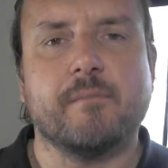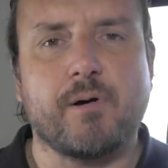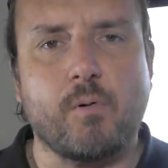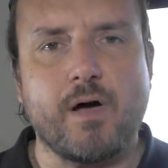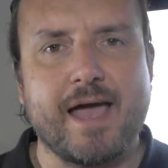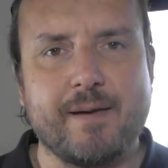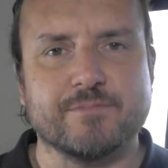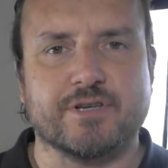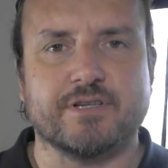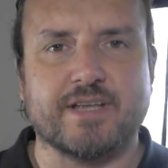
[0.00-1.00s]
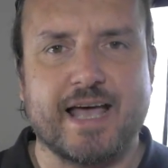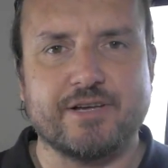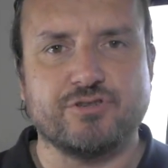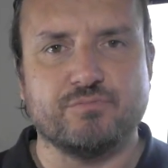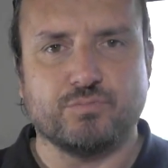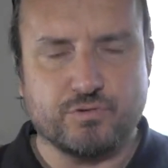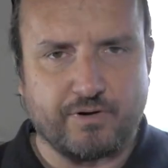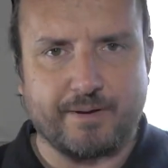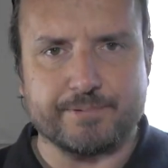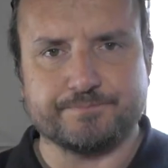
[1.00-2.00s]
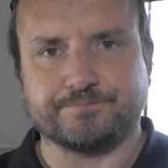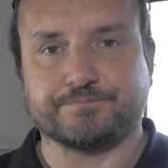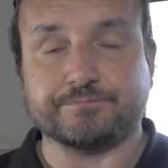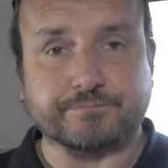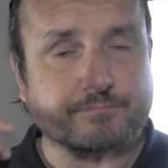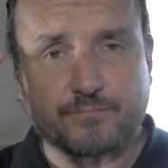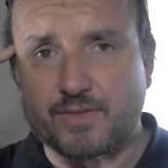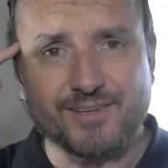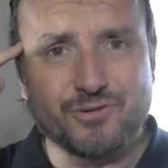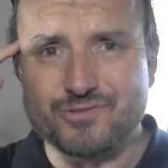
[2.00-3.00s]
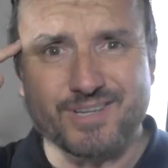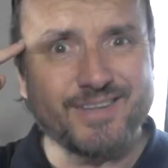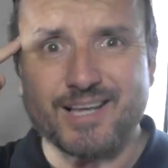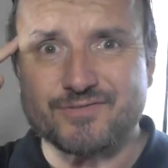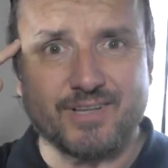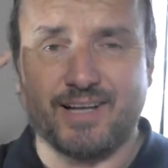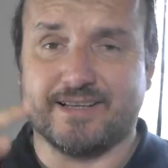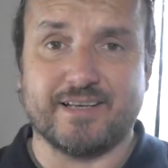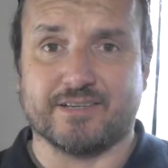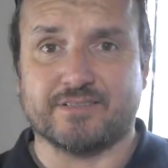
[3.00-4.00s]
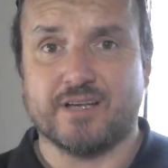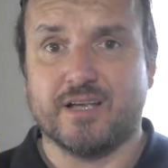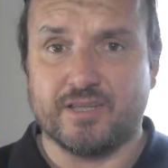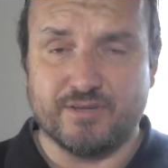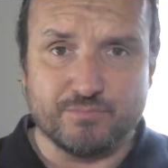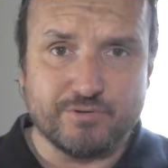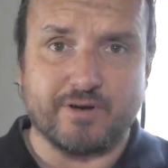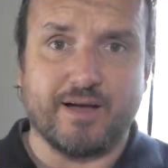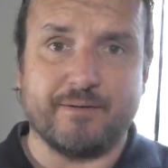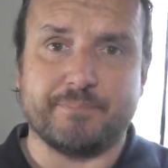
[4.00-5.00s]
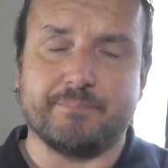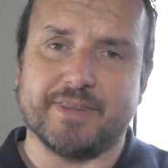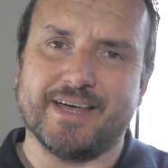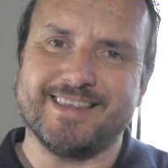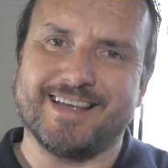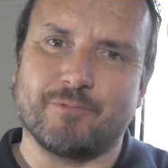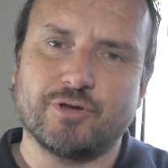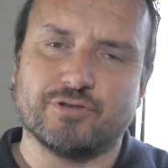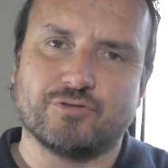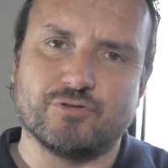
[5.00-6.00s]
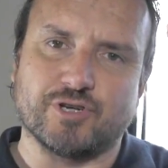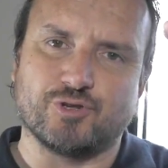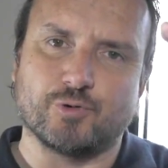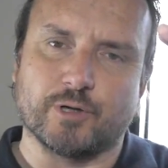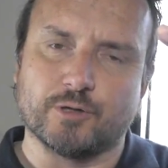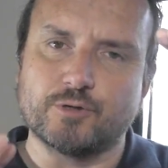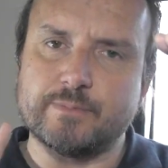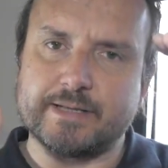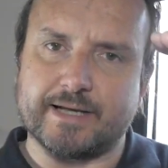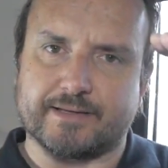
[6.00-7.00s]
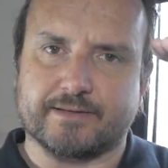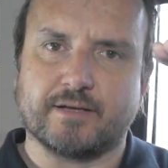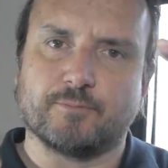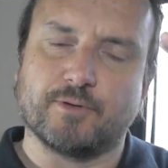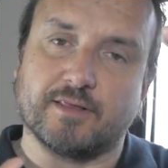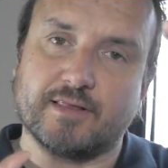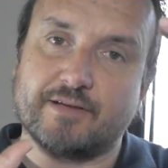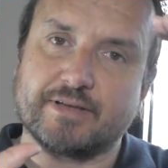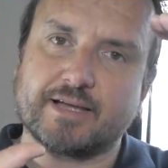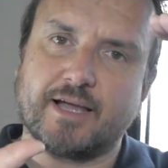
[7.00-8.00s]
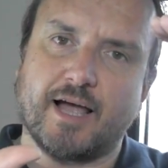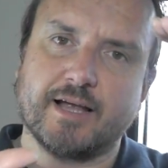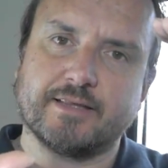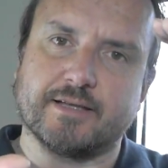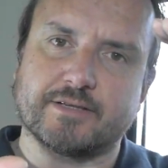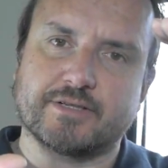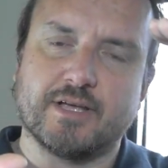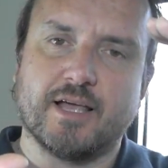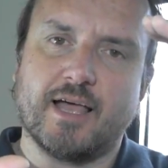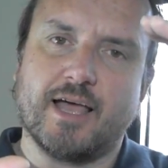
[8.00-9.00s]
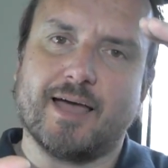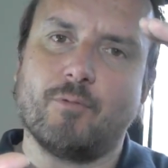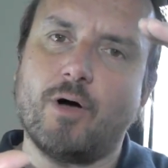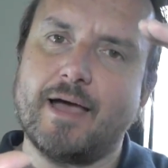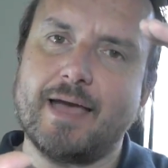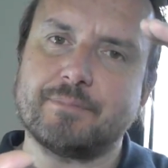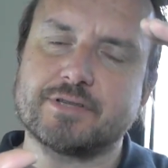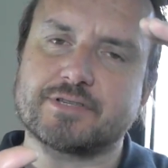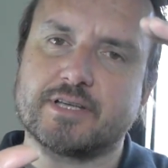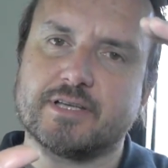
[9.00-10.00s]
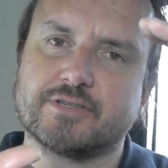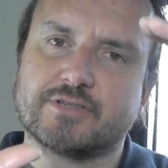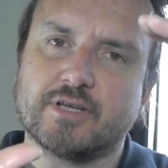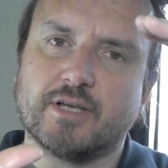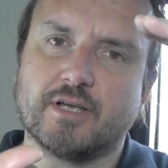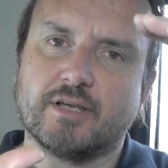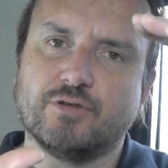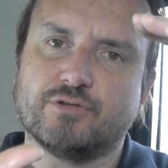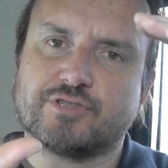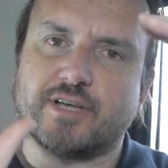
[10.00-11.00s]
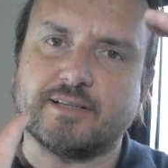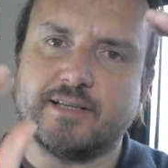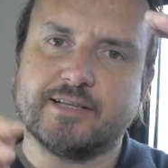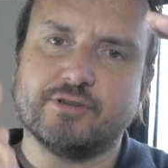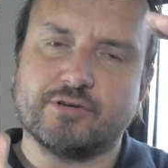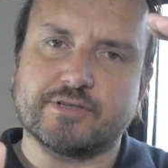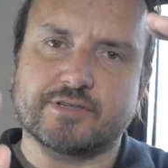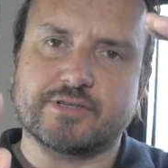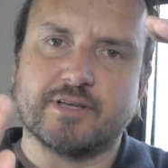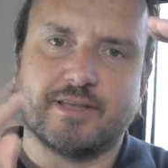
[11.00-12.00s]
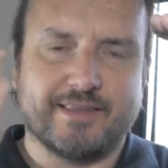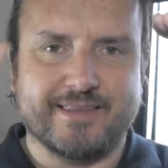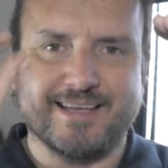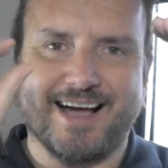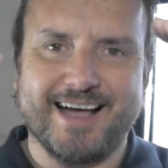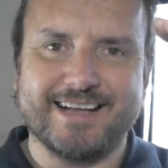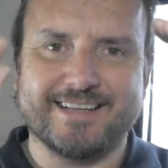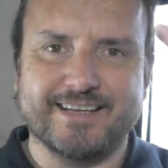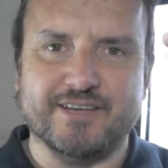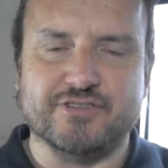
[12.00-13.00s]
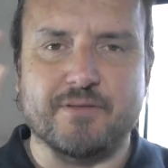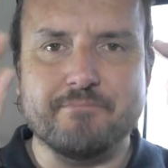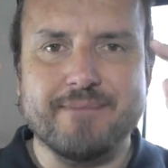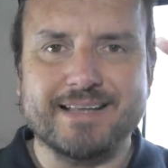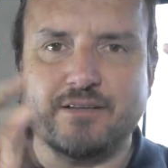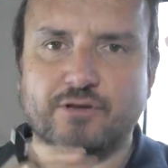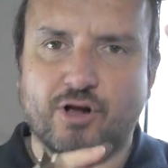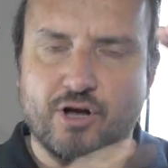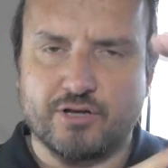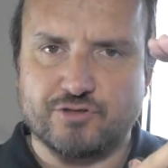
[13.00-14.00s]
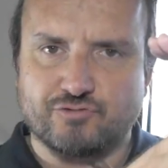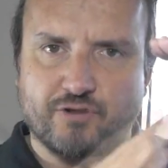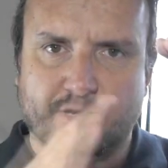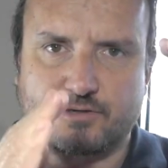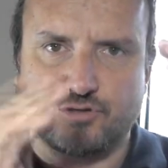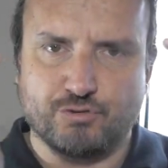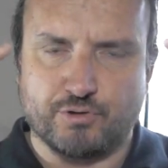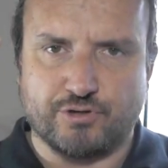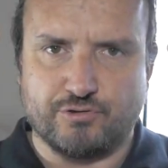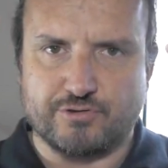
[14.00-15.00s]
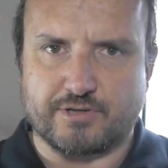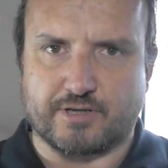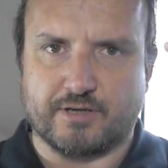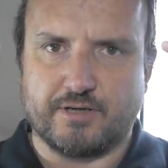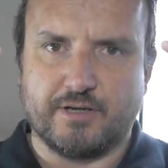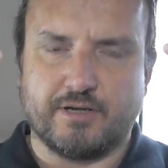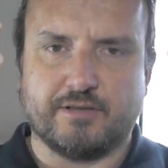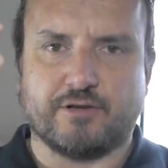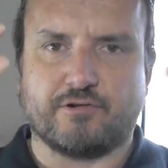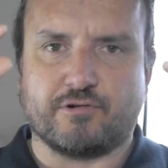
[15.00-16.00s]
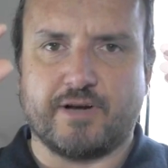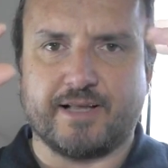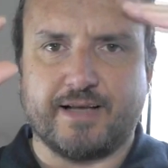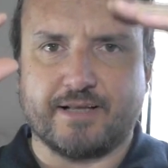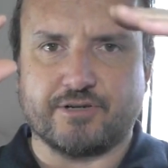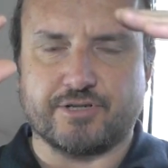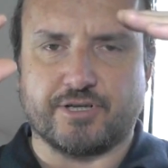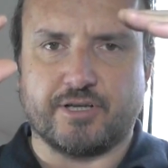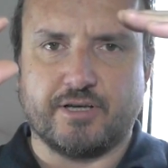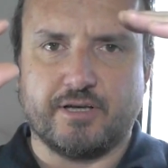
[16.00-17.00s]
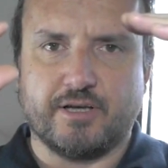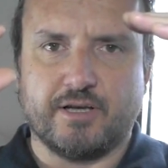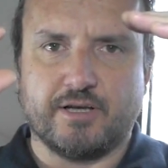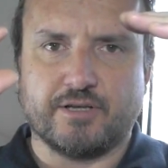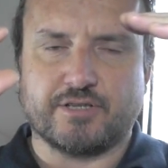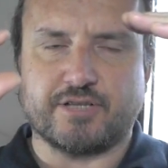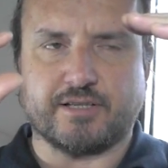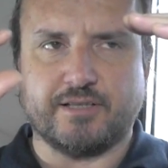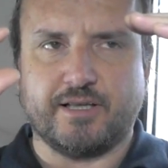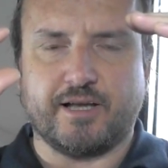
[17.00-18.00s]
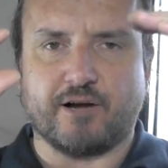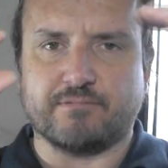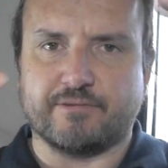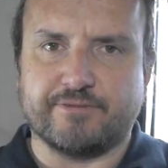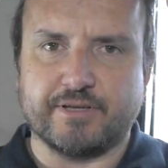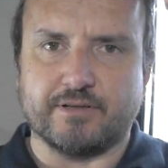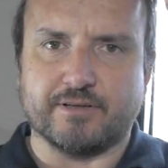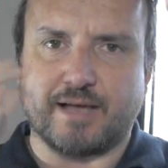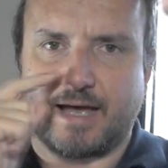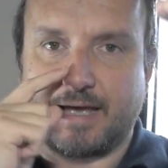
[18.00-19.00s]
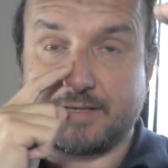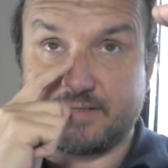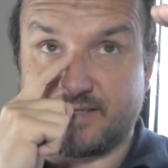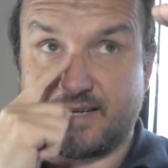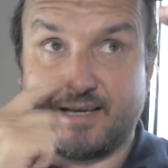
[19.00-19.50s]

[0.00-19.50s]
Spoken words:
But what happens is, as you move up using lustful ideas, you move it up, but then what you do is you illuminate it with loving kindness. And what happens is you suddenly notice that the ideas, the mental constructs you were using to create energy, suddenly are revealed as